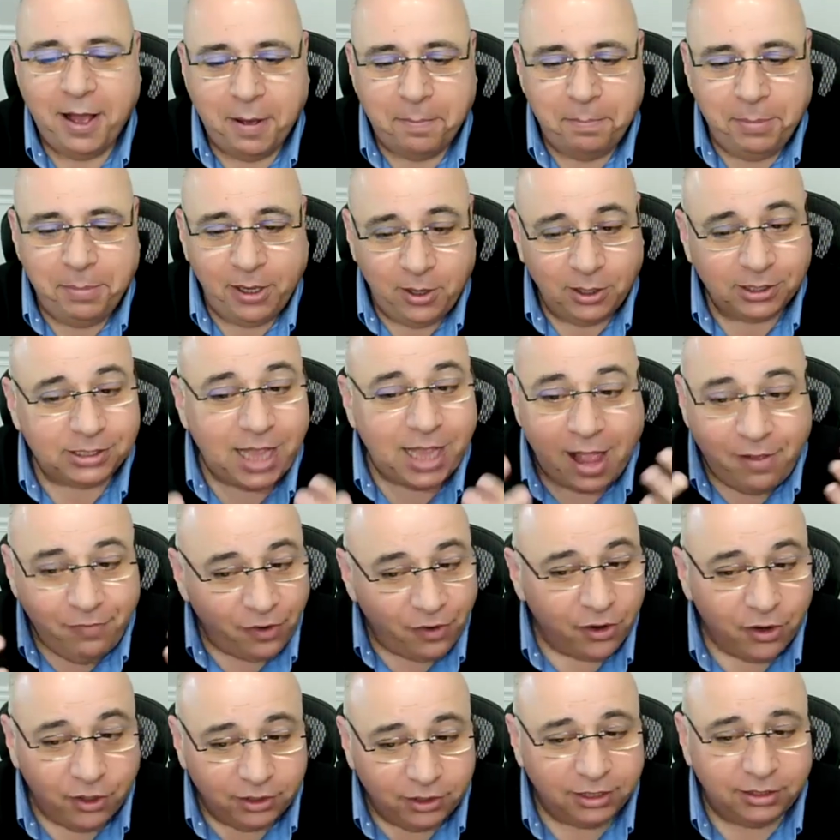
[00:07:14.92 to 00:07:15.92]
because I've
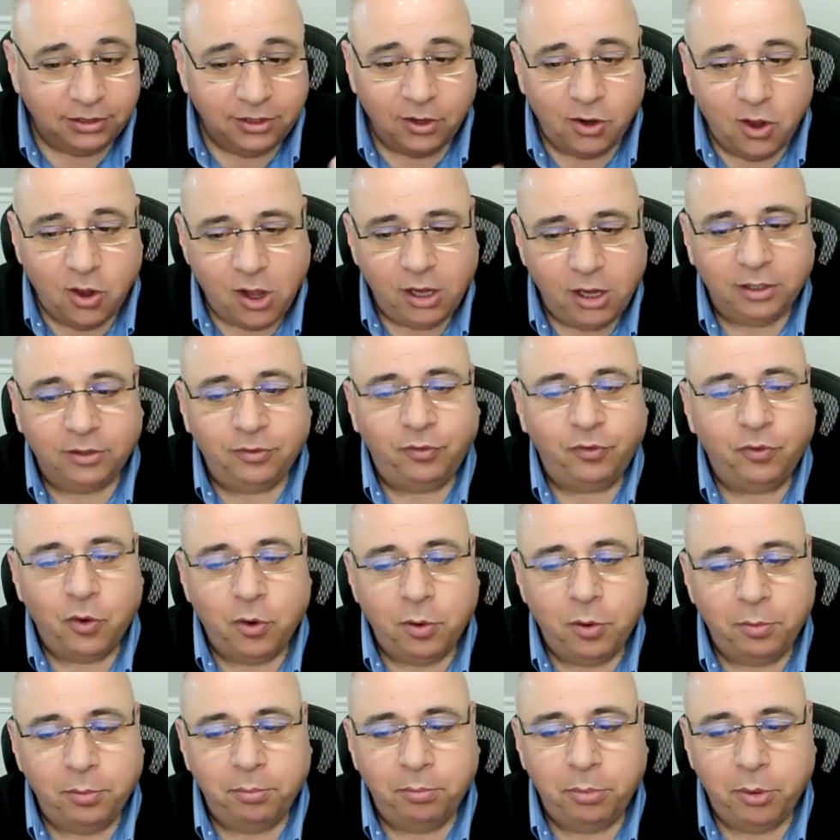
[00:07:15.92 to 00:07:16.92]
heard it a lot
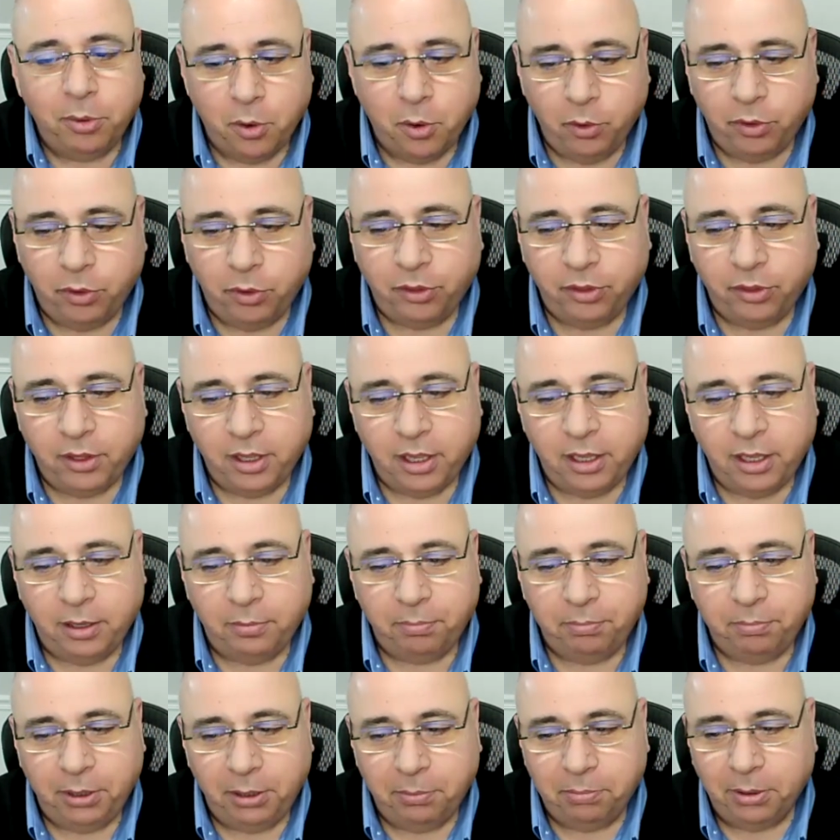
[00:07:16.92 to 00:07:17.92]
from both
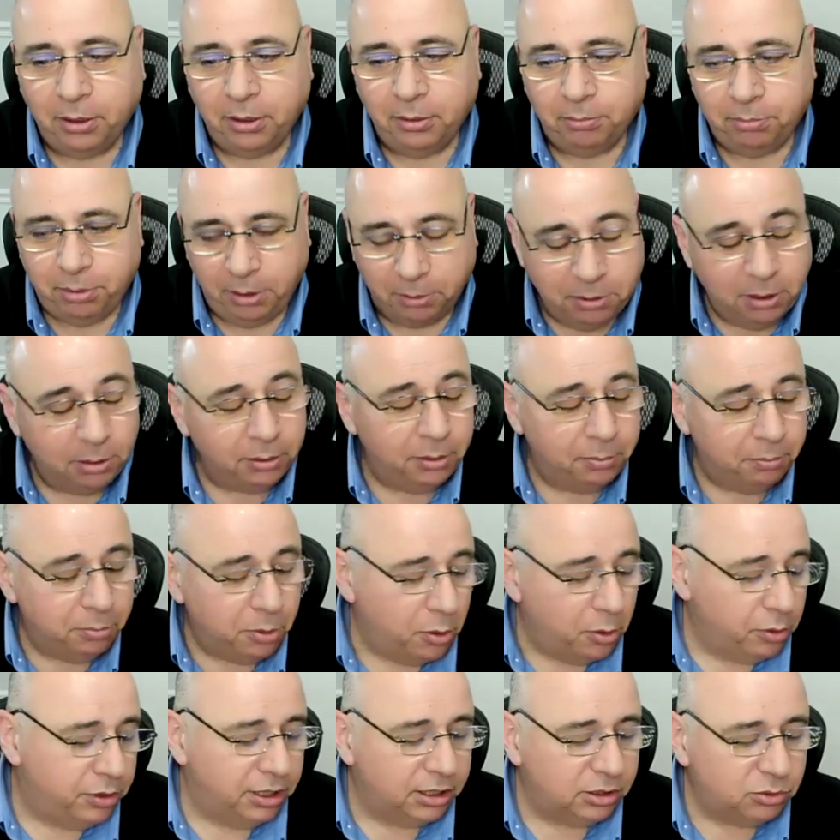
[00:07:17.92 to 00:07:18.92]
people in
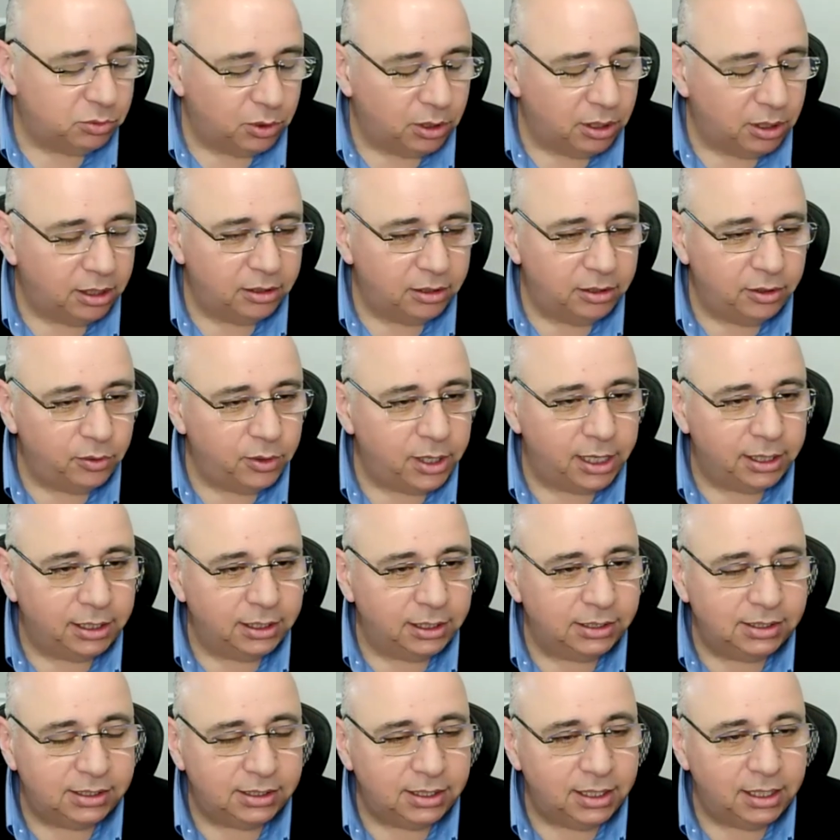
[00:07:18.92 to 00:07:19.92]
both Israel and the
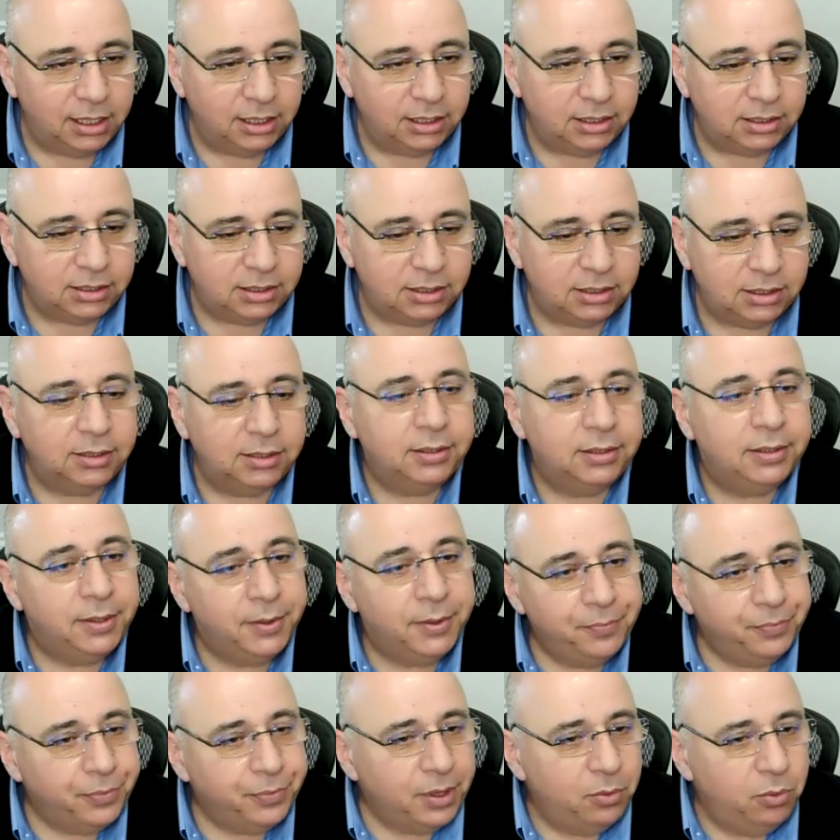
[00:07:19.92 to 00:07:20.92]
United States.
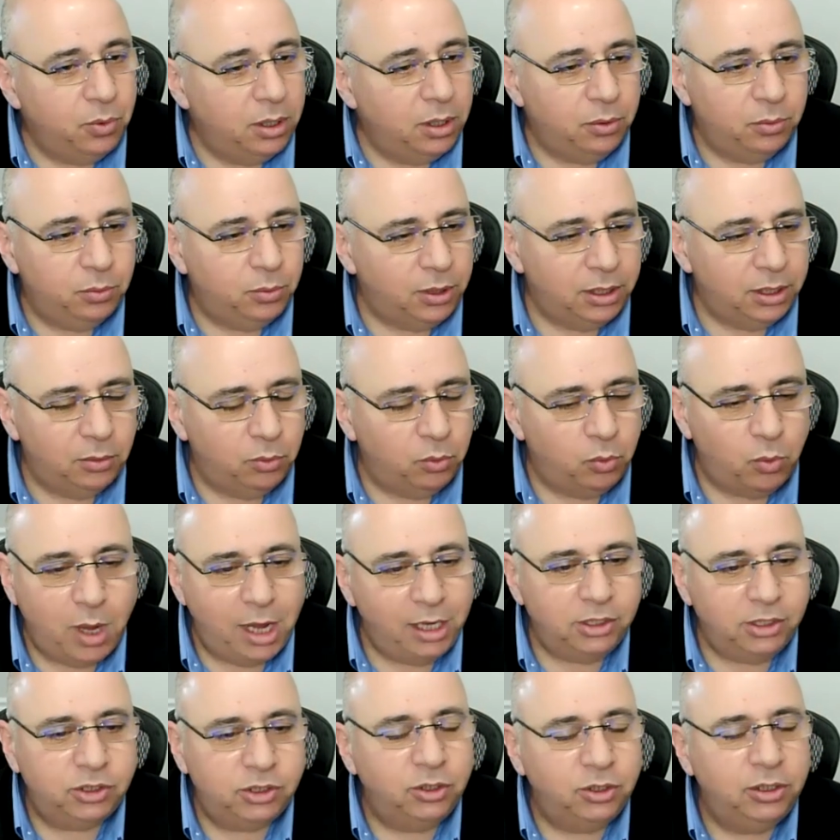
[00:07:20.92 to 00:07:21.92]

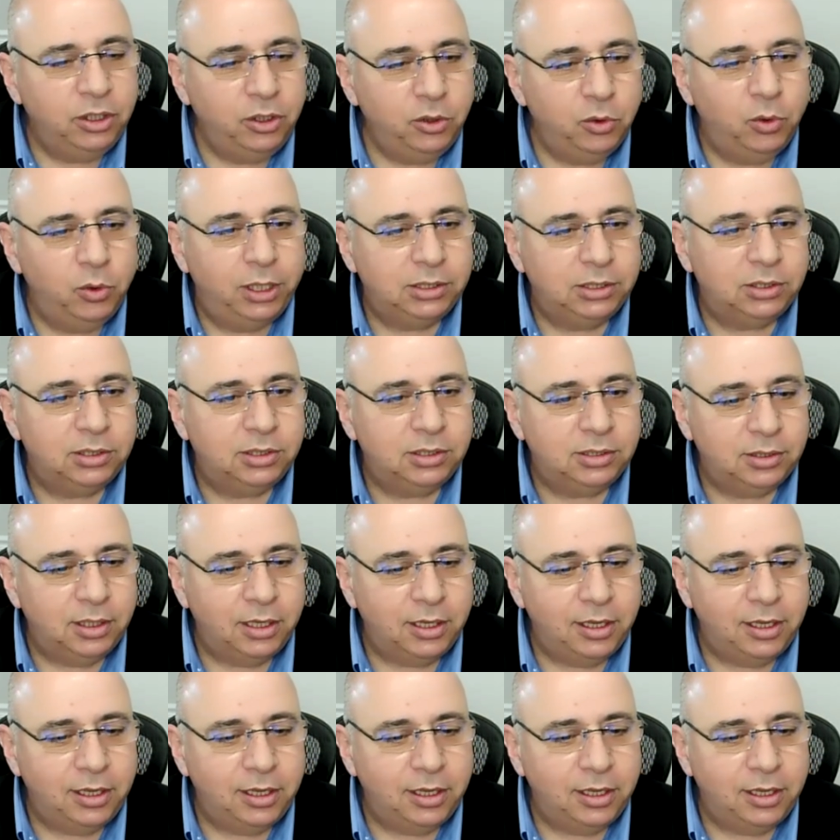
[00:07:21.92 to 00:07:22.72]
Why should the US